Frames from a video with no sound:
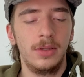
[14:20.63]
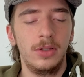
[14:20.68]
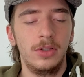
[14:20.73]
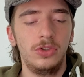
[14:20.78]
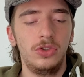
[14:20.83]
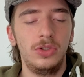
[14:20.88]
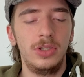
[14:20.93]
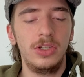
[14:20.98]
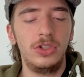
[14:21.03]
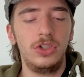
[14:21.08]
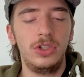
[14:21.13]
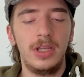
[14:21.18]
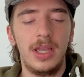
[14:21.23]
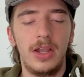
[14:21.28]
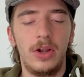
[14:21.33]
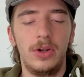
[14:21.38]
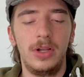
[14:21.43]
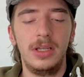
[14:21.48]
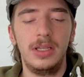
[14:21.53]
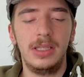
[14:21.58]

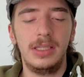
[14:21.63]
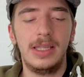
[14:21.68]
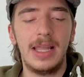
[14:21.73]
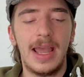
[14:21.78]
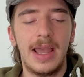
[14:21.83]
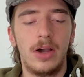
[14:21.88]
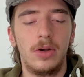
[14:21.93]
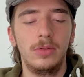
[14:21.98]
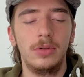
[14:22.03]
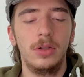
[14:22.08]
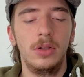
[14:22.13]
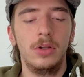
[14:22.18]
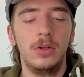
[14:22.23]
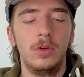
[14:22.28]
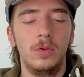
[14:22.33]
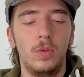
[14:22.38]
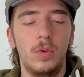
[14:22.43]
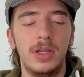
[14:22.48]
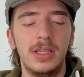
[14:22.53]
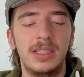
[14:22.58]
Judiciary, noun,
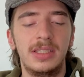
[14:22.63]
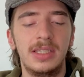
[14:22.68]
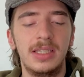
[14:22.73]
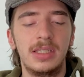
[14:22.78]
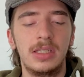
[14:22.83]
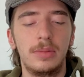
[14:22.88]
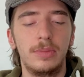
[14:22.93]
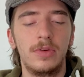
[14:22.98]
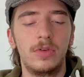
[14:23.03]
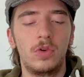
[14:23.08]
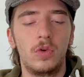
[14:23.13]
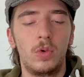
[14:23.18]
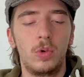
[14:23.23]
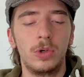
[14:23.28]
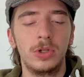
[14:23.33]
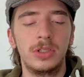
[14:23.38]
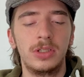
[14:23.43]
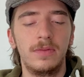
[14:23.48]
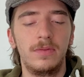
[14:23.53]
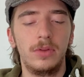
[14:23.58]
1, a system of
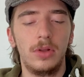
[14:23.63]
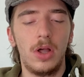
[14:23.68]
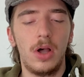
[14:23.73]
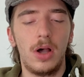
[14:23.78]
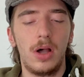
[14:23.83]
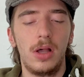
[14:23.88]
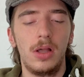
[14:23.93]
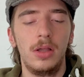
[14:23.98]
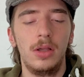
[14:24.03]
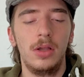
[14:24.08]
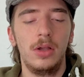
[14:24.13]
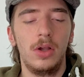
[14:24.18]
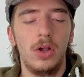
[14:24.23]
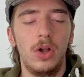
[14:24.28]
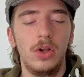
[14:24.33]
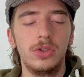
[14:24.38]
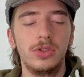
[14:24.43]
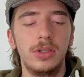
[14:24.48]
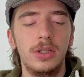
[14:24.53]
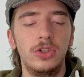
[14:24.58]
courts of law,
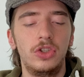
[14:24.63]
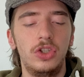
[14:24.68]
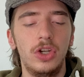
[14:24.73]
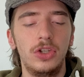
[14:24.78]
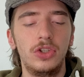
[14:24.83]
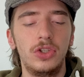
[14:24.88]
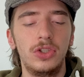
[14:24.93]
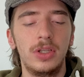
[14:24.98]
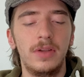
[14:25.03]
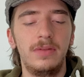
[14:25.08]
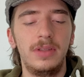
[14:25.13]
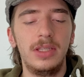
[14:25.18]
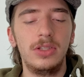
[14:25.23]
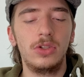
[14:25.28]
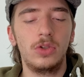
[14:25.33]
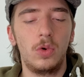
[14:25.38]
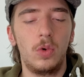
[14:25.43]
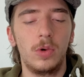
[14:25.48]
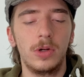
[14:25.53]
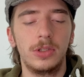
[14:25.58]
also the judges of
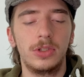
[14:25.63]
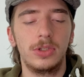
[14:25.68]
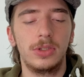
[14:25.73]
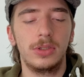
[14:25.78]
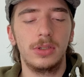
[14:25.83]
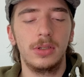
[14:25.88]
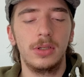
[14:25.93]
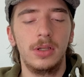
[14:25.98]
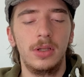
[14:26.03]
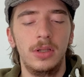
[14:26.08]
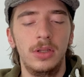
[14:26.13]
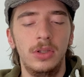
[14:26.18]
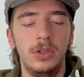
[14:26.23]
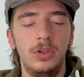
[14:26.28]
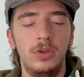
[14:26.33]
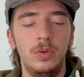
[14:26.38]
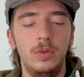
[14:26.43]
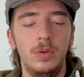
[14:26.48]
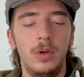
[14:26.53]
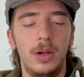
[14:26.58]
these courts.
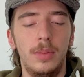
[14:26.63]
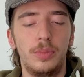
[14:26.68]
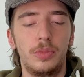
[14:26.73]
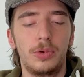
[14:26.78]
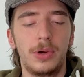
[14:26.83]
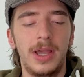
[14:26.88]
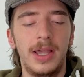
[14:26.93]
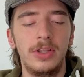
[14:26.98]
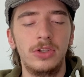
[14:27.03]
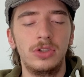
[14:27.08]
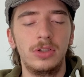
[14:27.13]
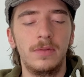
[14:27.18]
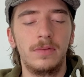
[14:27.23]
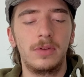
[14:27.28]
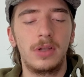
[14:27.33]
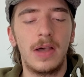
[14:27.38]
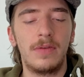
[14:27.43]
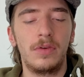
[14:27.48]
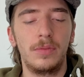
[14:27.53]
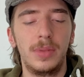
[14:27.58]
2, a branch
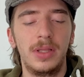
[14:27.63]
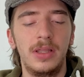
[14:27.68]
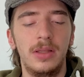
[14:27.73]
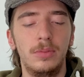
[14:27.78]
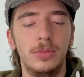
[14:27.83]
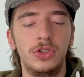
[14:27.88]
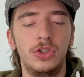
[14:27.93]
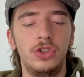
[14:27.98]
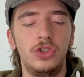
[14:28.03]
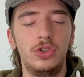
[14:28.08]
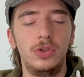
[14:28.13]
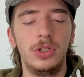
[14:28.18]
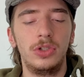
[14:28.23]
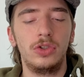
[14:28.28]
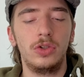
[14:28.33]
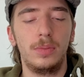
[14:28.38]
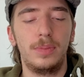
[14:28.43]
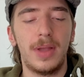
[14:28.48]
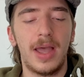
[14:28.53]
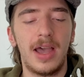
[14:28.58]
of government in which
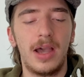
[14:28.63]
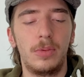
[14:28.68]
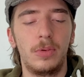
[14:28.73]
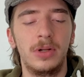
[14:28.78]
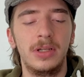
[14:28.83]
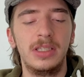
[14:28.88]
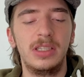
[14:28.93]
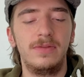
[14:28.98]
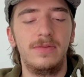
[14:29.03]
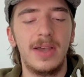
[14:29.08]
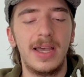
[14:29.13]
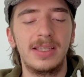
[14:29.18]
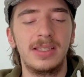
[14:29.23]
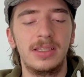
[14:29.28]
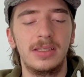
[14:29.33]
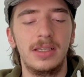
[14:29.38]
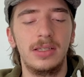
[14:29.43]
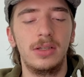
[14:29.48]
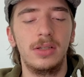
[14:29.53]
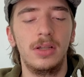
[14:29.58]
judicial power is
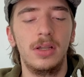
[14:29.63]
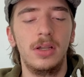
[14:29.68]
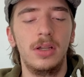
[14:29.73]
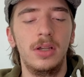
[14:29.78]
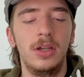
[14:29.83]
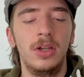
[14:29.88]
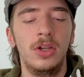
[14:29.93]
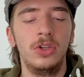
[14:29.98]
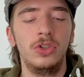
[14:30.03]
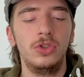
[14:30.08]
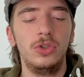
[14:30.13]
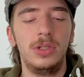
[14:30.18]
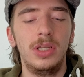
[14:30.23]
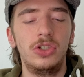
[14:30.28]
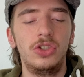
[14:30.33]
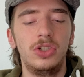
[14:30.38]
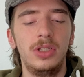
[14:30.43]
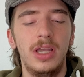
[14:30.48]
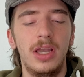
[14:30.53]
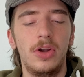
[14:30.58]
vested.
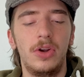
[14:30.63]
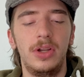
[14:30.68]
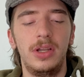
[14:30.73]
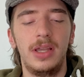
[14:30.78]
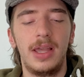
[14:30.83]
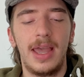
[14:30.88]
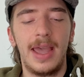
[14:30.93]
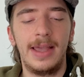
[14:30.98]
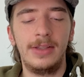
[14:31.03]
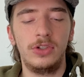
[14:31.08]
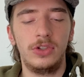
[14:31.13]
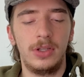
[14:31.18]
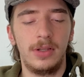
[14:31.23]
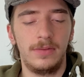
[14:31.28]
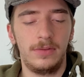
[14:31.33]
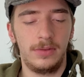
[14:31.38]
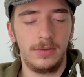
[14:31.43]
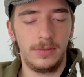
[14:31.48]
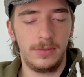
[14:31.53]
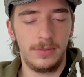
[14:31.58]
Judiciary, adjective.